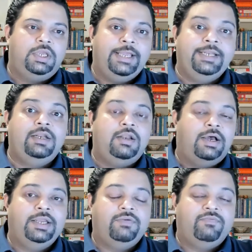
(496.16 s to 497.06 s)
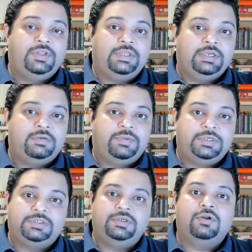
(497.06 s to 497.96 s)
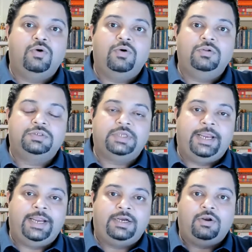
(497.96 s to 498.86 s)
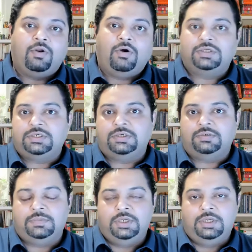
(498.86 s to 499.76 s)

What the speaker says: in line with their personal goals and long-term